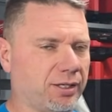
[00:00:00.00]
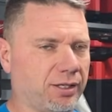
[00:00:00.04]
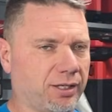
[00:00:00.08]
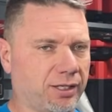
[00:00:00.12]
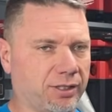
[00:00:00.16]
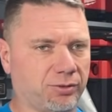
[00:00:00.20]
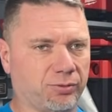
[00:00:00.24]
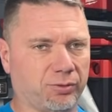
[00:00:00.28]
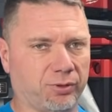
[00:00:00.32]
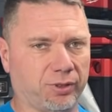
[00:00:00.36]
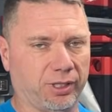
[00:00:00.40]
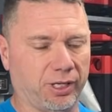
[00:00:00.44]

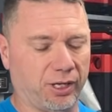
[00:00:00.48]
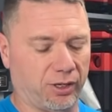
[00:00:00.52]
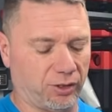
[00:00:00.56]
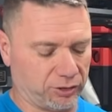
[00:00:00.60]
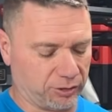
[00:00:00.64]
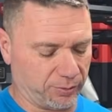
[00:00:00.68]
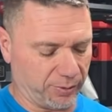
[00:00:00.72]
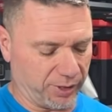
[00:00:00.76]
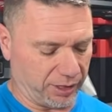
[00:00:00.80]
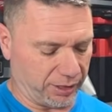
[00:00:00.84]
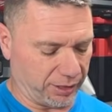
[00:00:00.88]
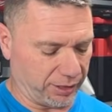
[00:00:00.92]
It's really
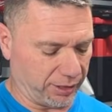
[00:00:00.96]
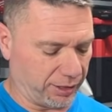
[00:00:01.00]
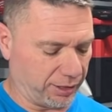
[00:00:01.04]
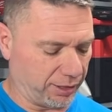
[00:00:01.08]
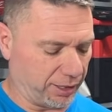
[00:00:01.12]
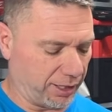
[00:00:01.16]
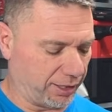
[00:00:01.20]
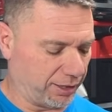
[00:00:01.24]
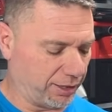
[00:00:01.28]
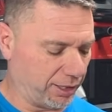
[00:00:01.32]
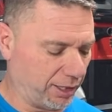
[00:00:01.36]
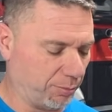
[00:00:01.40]

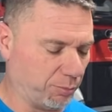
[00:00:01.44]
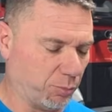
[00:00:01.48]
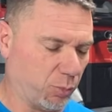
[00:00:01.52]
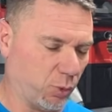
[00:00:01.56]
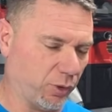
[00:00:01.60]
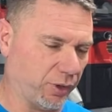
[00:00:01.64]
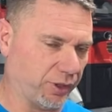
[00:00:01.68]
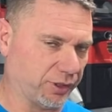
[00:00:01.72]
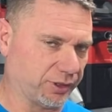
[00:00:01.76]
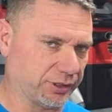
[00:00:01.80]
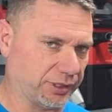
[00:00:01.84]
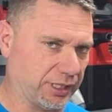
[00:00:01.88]
ultimately, I think,
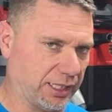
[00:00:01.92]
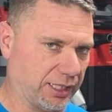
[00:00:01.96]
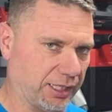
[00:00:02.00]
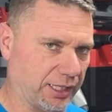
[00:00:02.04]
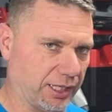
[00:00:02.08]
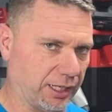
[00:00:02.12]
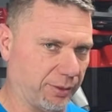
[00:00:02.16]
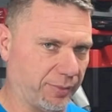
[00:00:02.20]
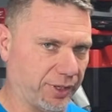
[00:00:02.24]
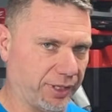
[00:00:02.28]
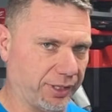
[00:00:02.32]
boils down to